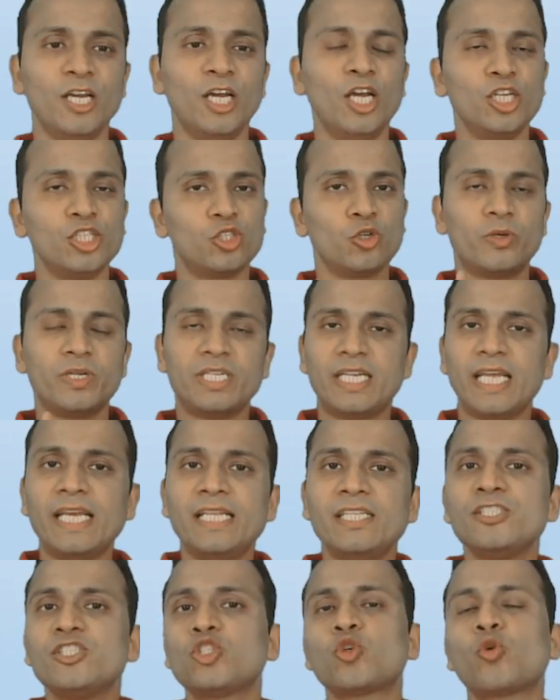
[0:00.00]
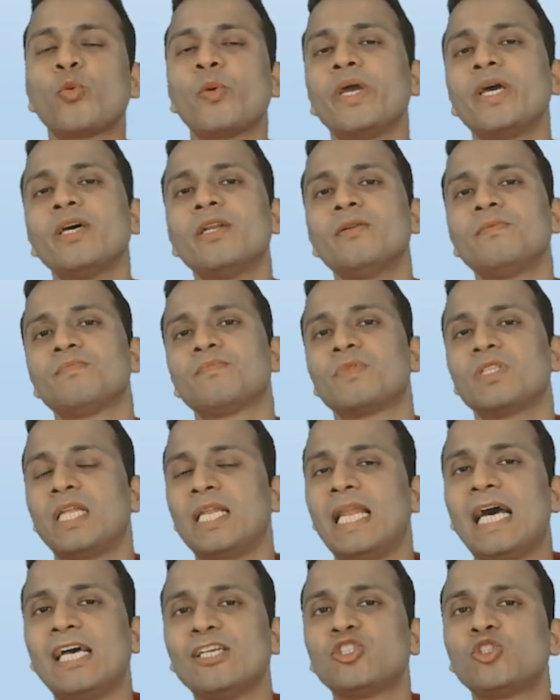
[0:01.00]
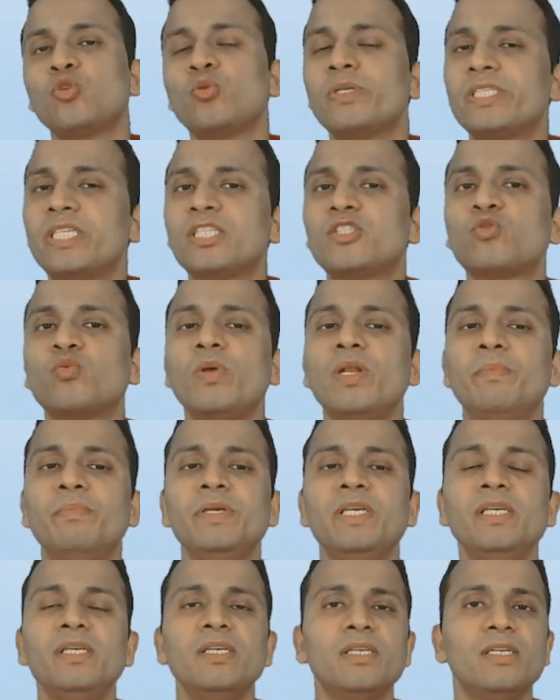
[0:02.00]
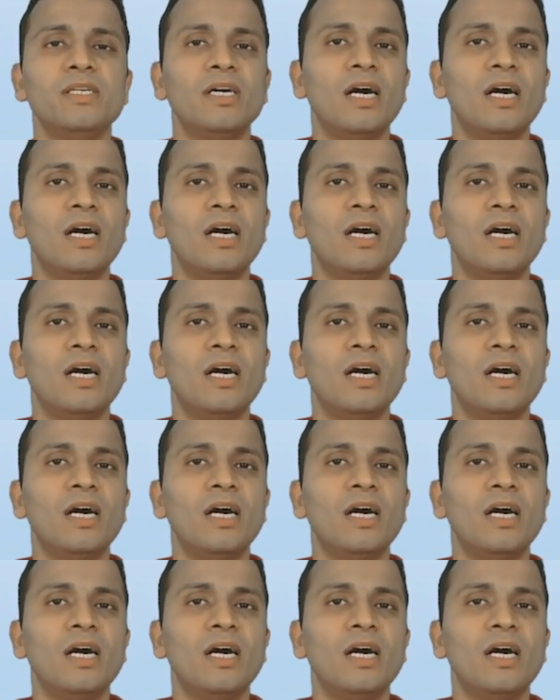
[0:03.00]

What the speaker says: So 10 square, the last two digits will be